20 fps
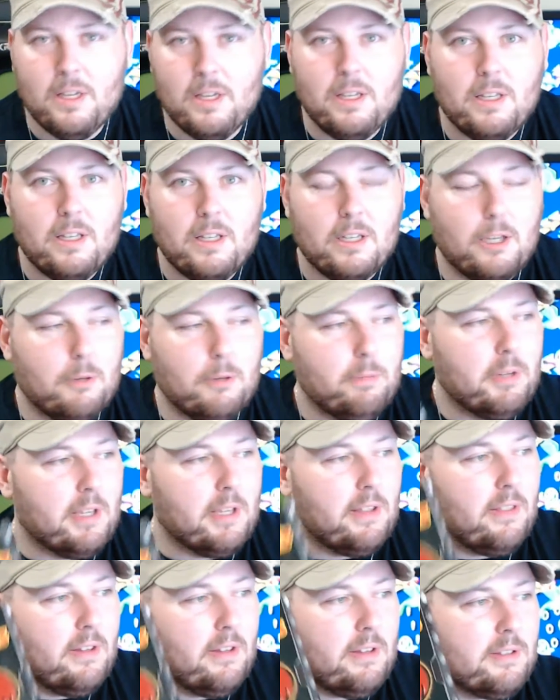help
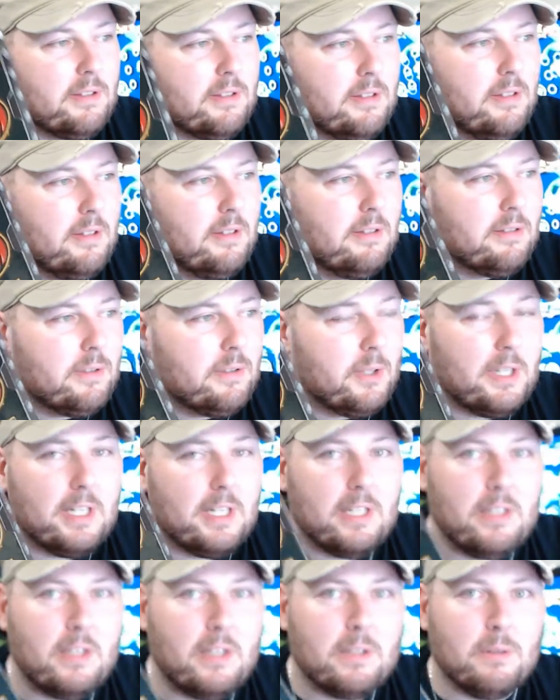get this, Sonic
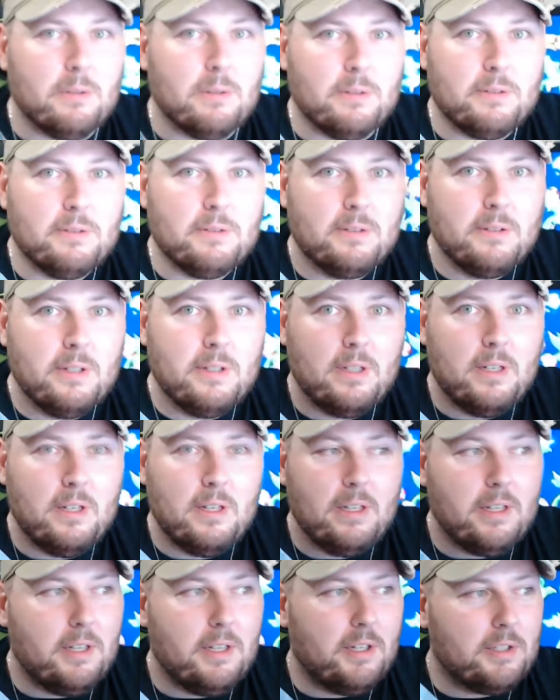and Knuckles,
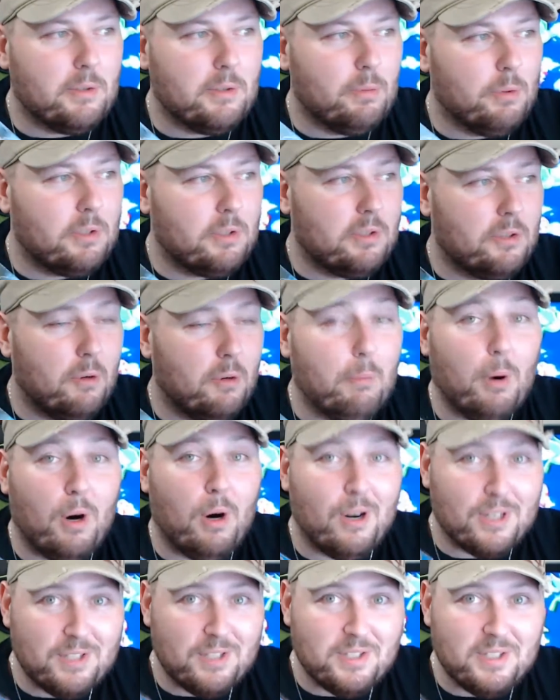in its original
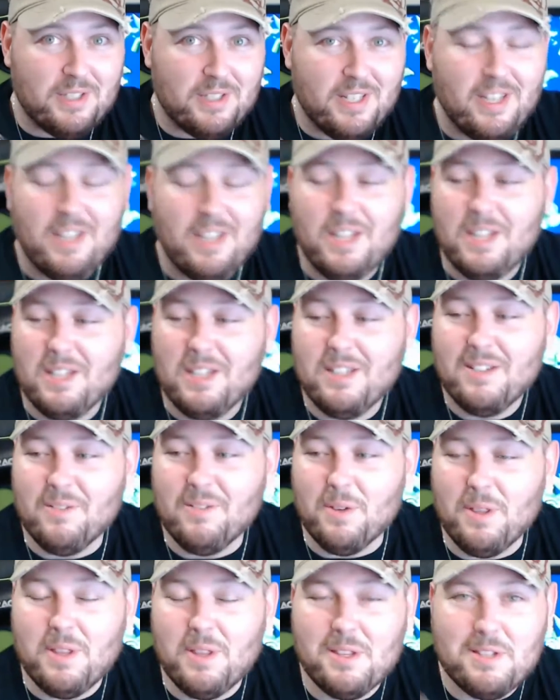box,
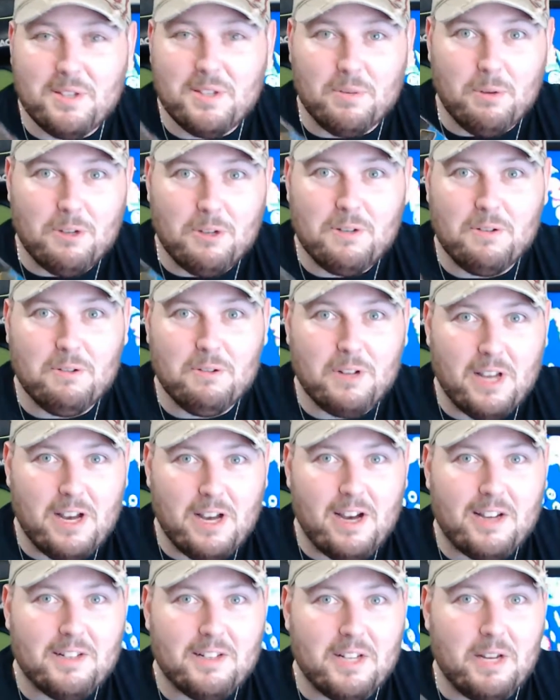with its original
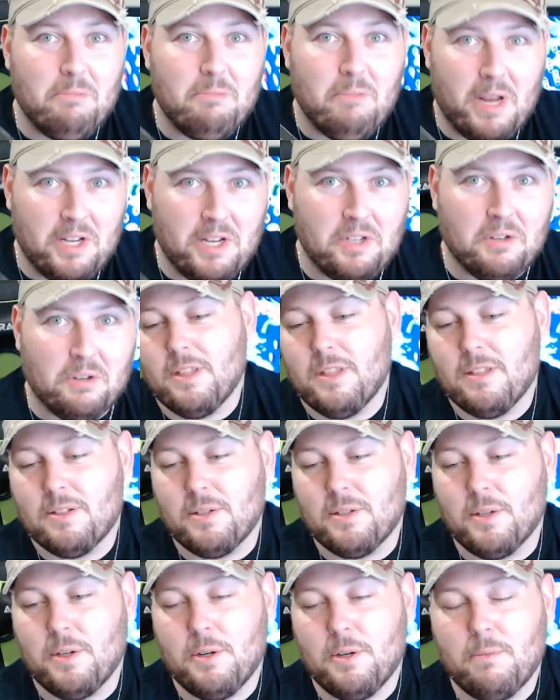cart and manual.
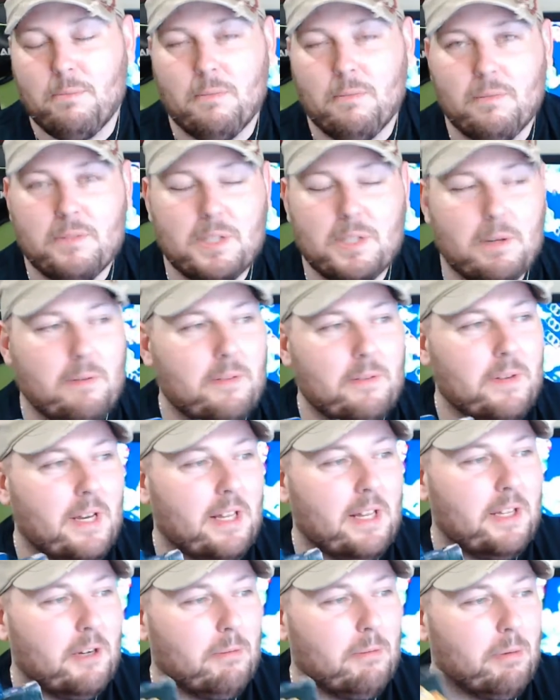So some of you
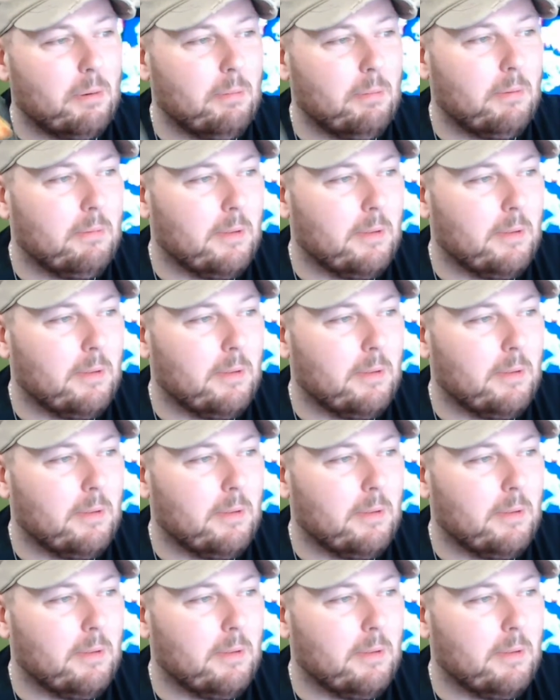out there are probably